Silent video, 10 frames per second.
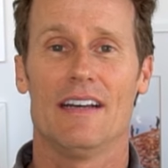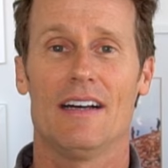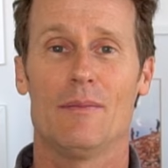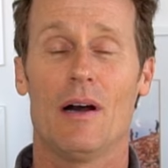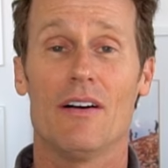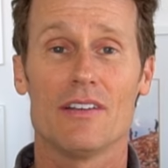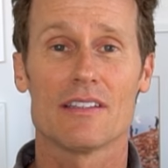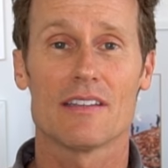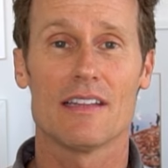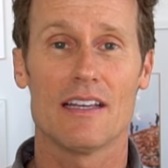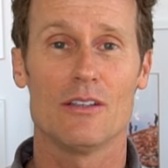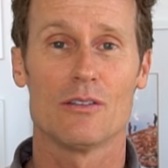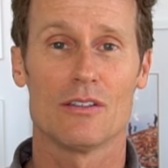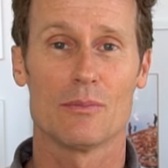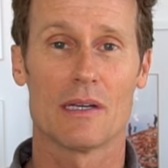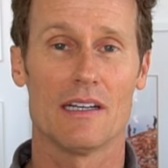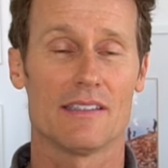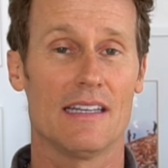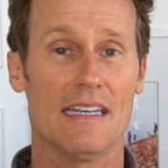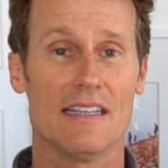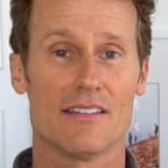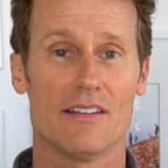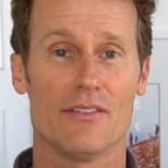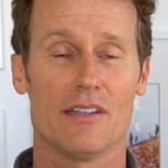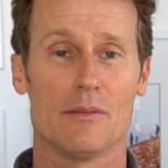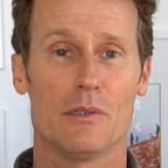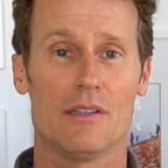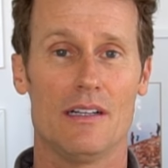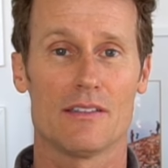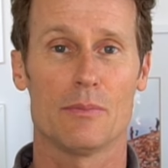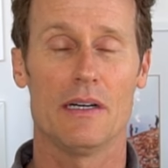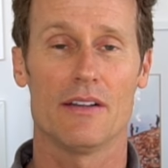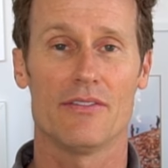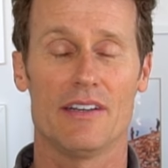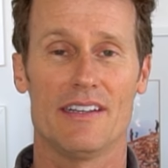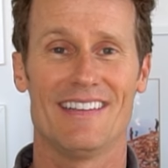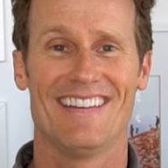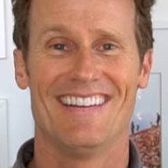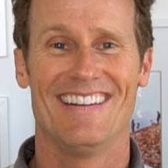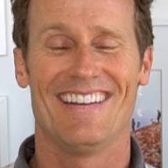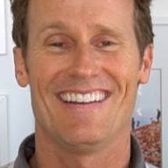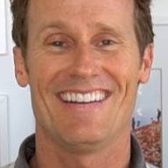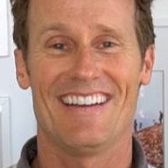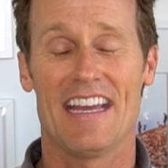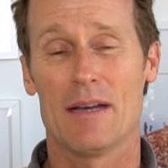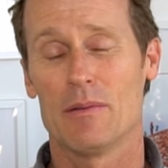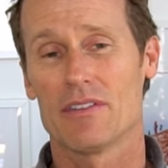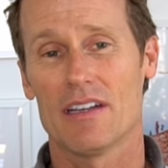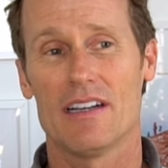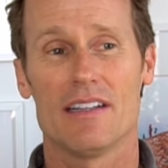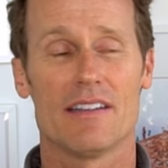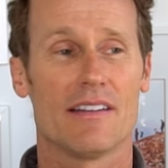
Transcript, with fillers: Um, obviously, that YouTube content isn't available on Spotify. Uh, Amazon,